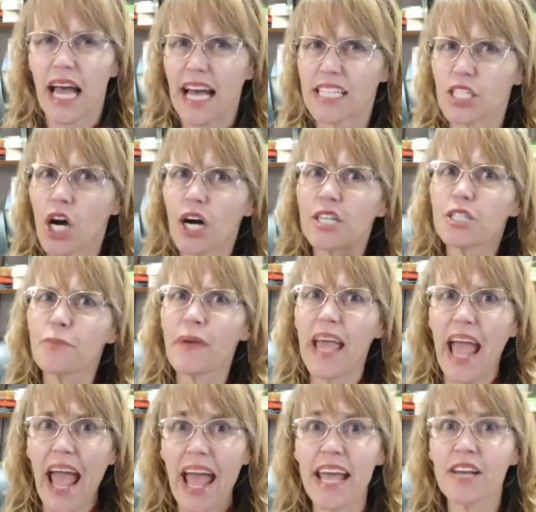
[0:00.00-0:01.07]
It's hard to be
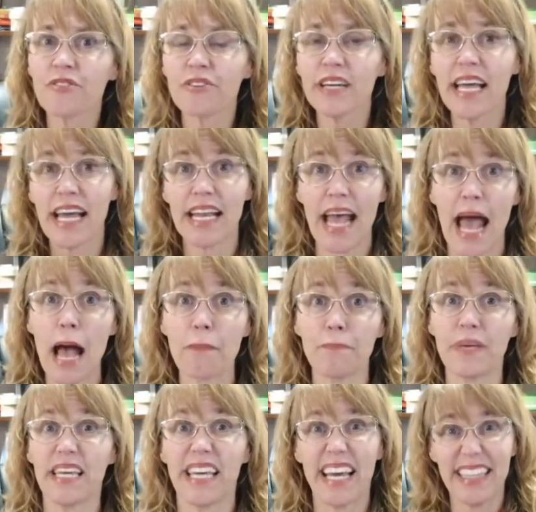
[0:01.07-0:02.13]
angry and
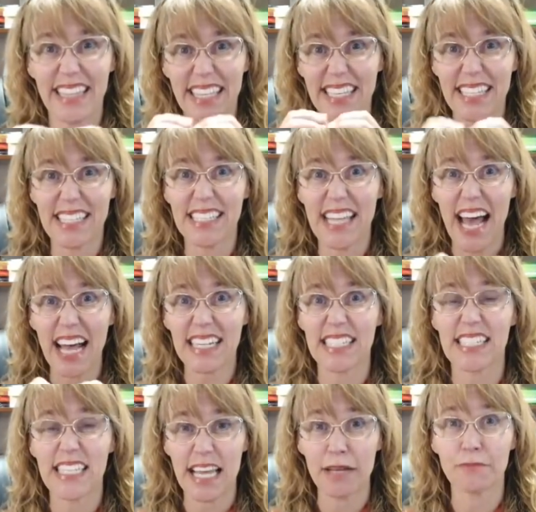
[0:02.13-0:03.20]
happy at the exact
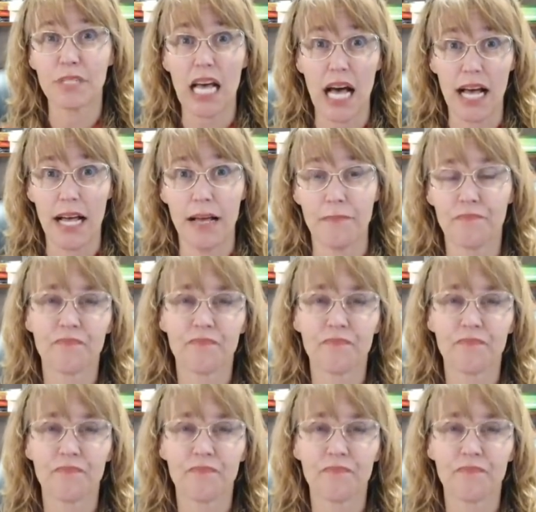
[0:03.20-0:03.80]
same time.